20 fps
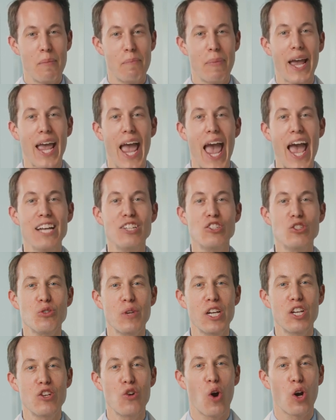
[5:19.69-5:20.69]
By
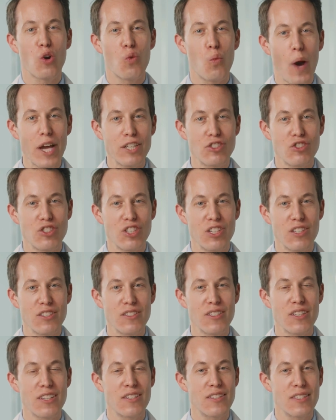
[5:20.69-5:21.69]
entering your
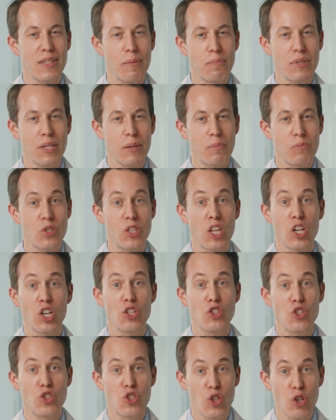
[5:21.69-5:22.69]
questions, the symptoms, the
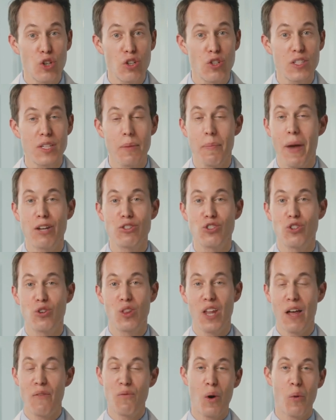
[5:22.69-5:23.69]
concerns about
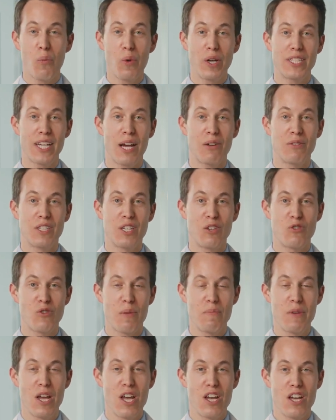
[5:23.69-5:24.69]
your loved one with Down
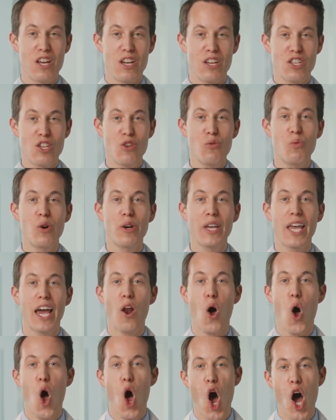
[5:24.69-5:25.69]
syndrome, you will
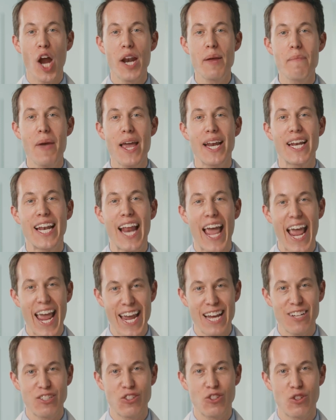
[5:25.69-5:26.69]
get automated
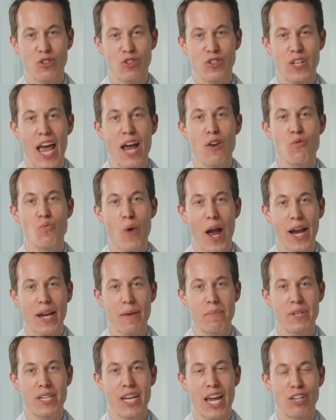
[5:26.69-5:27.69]
answers and
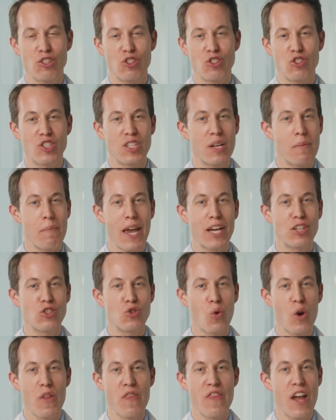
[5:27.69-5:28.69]
recommendations to make
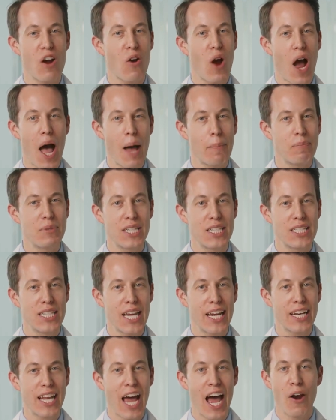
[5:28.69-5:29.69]
sure they're up to
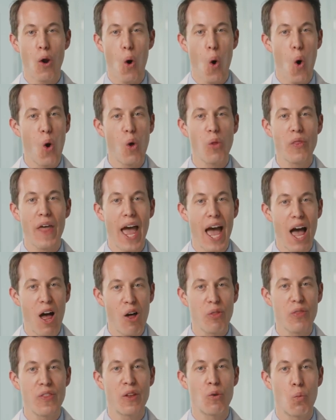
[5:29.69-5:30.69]
date on all the
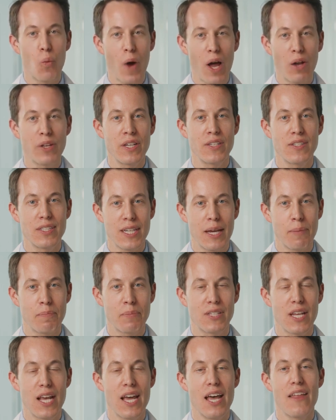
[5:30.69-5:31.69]
health and wellness
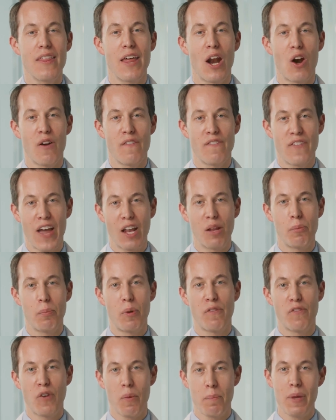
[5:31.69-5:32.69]
tips that are
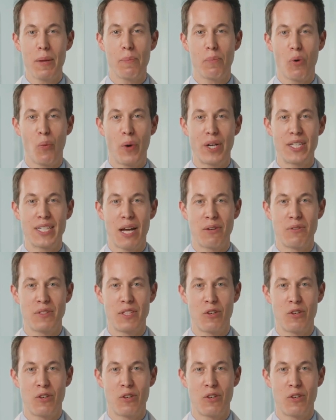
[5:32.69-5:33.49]
available for people with Down